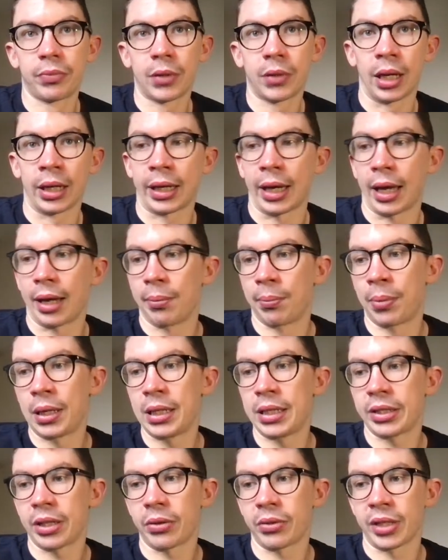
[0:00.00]
Again,
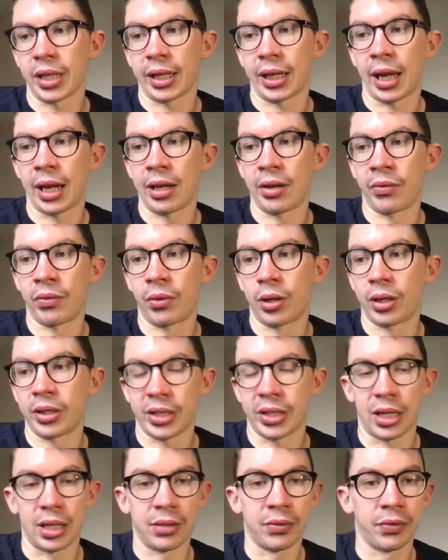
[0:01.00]
please don't take any of what I
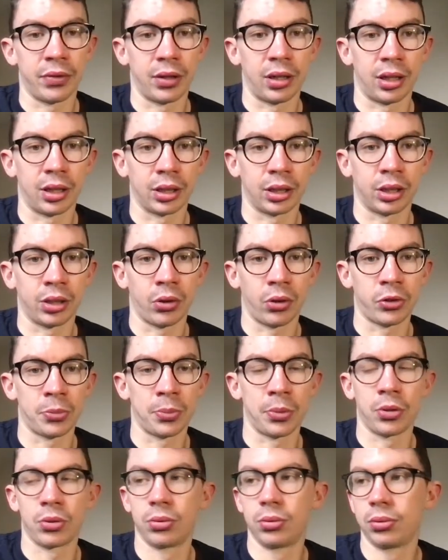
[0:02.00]
say for like
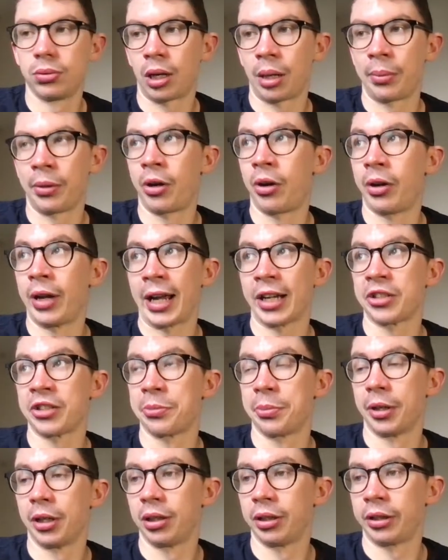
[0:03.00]
gospel. I'm not an
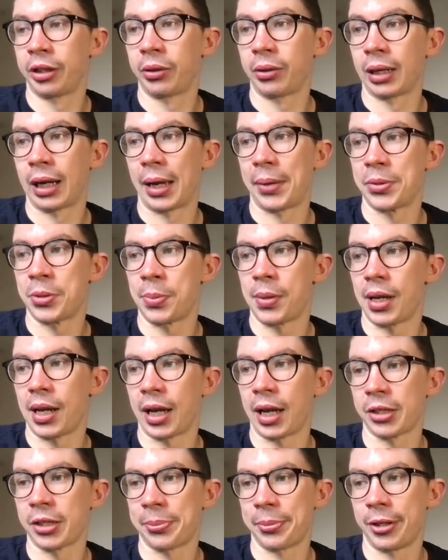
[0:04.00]
expert, don't claim to be an
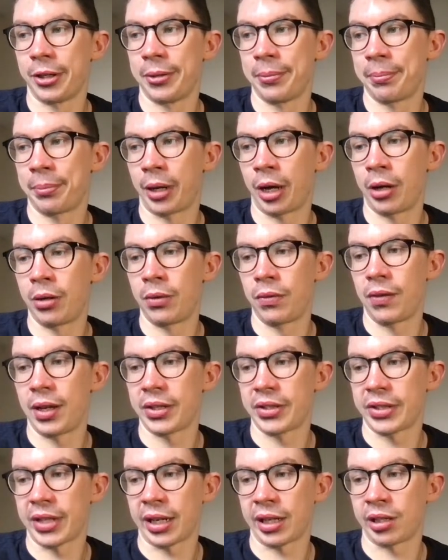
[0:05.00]
expert, but hopefully a
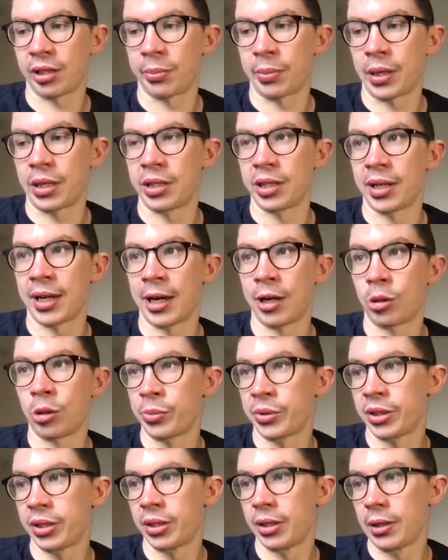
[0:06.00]
second opinion
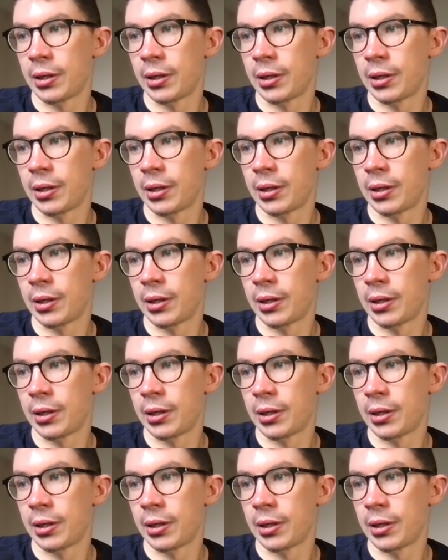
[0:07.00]
helps.